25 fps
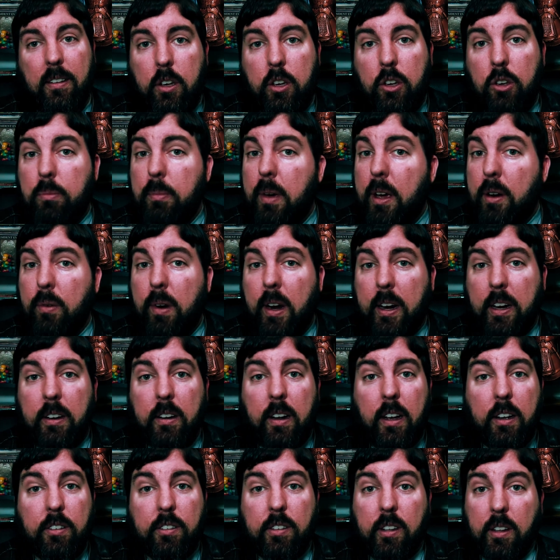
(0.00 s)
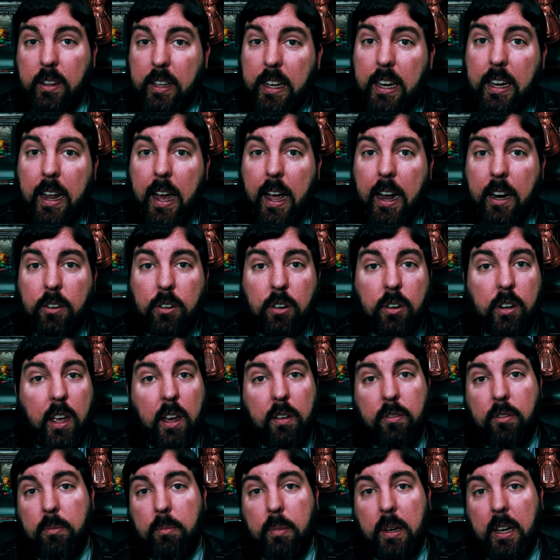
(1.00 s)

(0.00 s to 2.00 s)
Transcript: You may recognize the lead actor, Kevin